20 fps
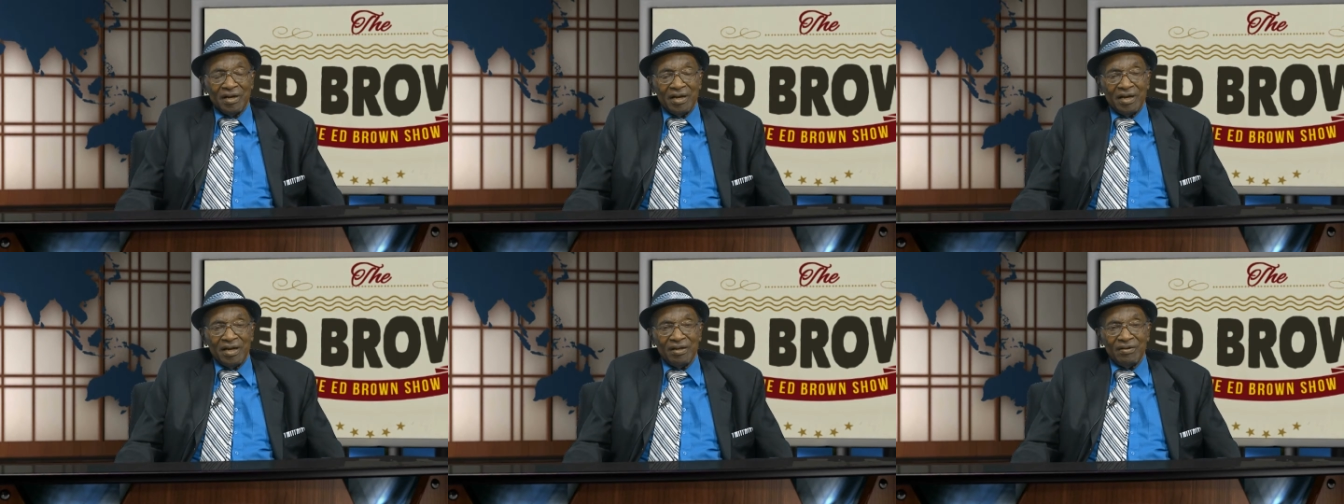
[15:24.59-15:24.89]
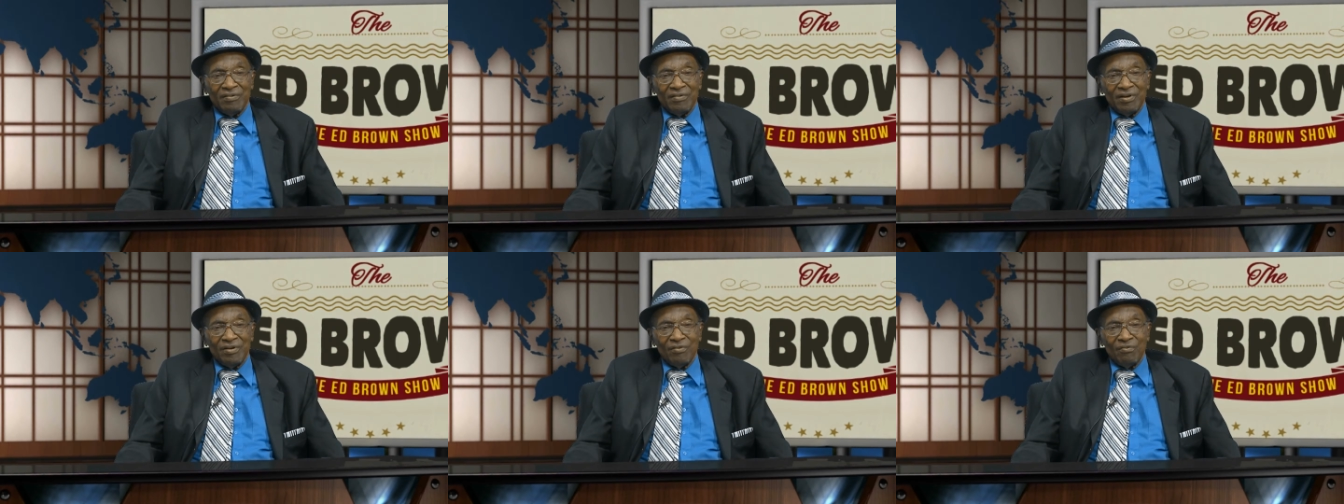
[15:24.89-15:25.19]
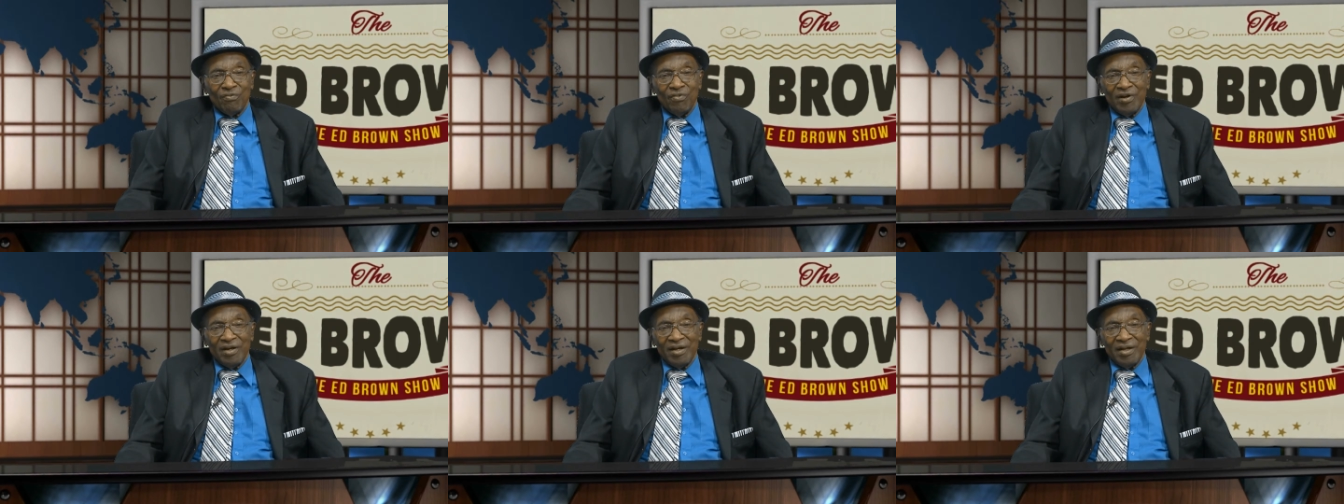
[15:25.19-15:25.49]

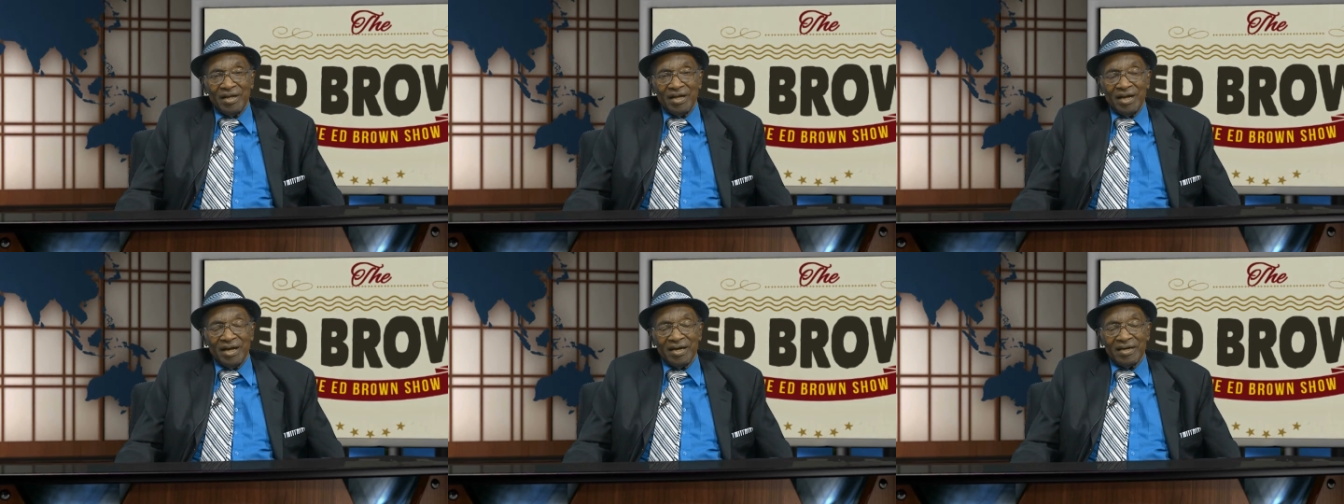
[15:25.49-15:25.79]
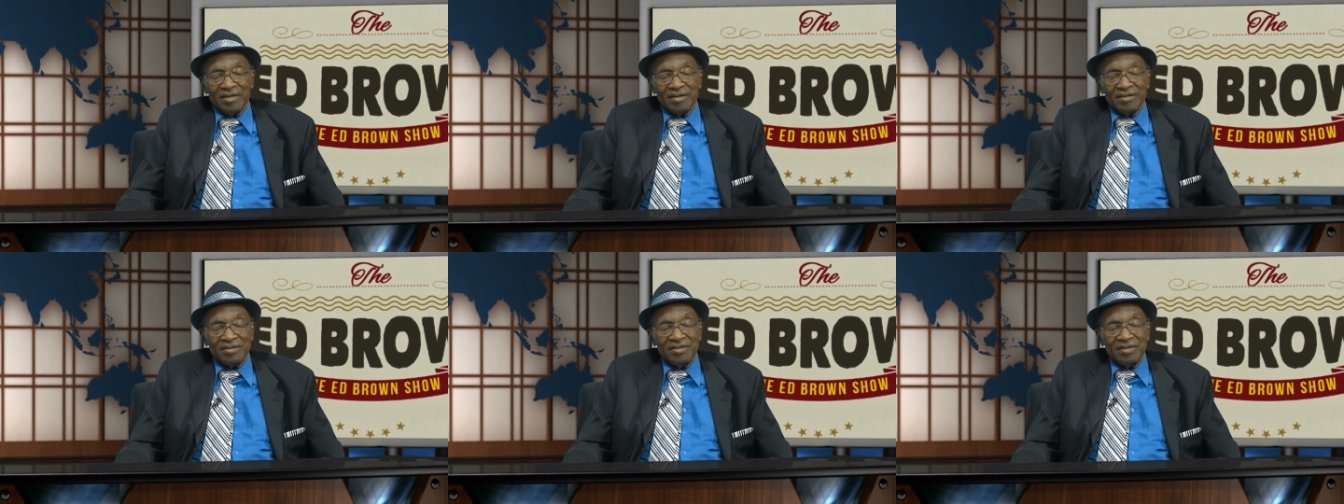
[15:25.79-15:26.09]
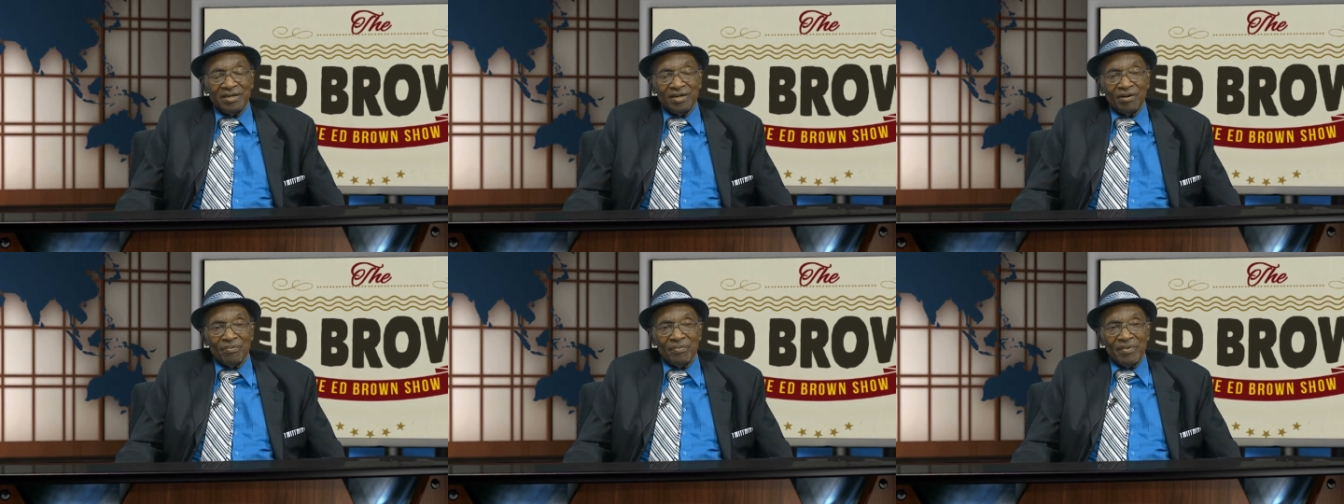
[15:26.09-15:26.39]
And we got a
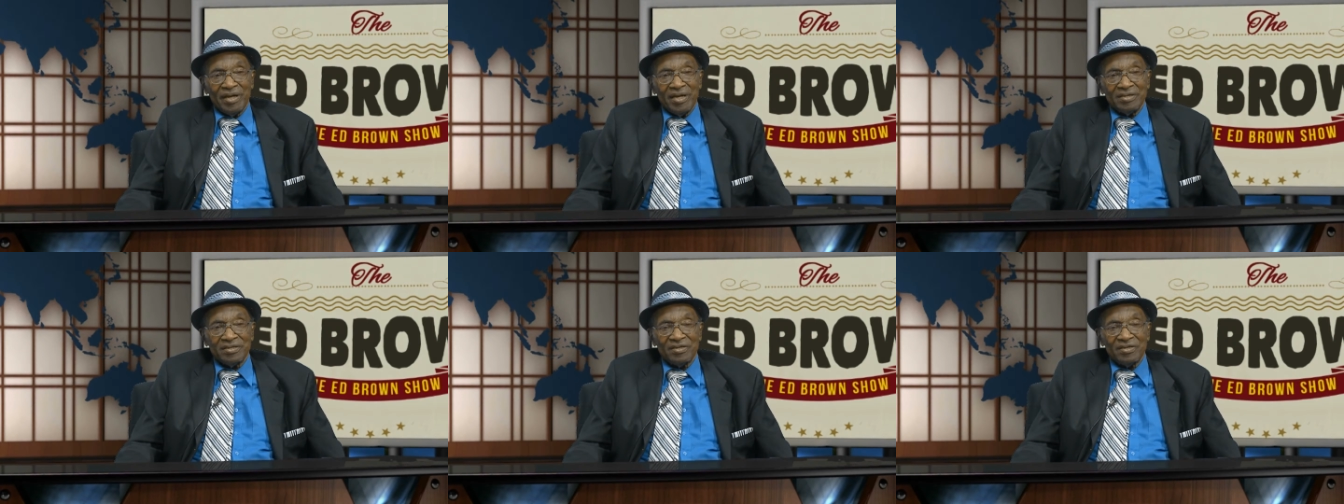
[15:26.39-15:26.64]
young man,